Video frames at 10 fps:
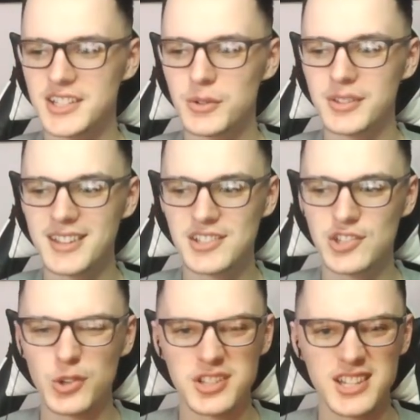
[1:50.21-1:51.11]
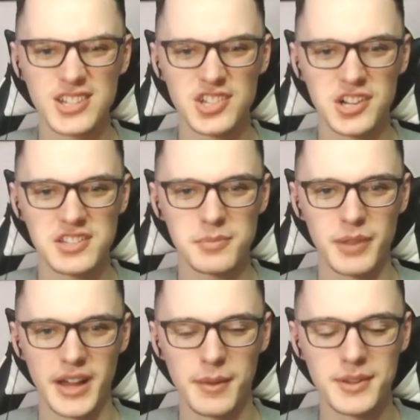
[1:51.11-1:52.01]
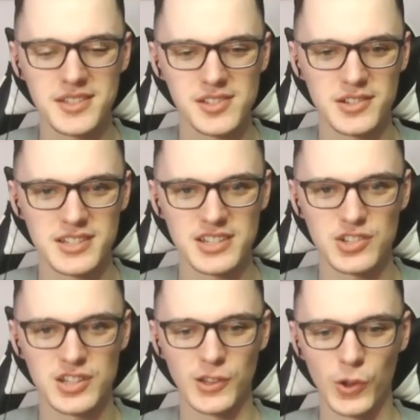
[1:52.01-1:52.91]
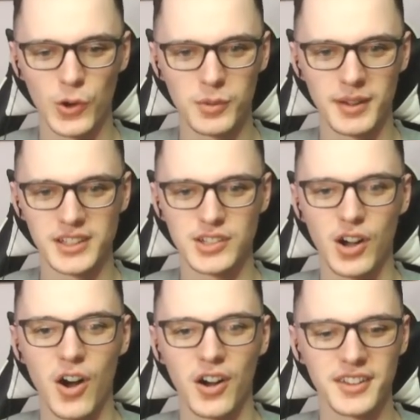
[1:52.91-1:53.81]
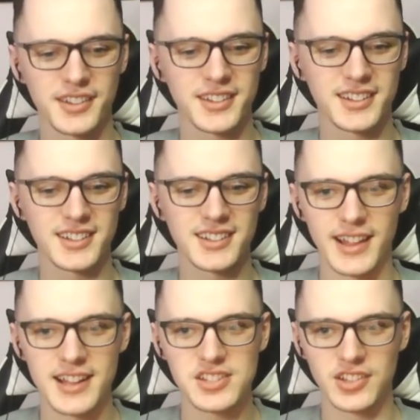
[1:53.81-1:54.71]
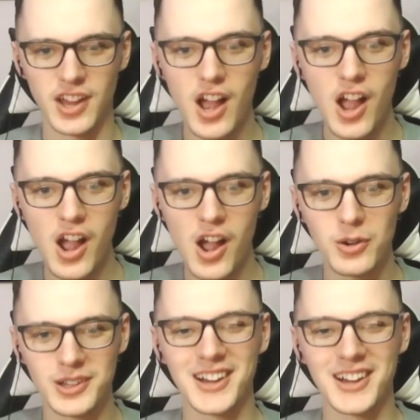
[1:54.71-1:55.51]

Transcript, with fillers: Is he doing these just in shots on purpose, or is it just luck? My god. Let's go!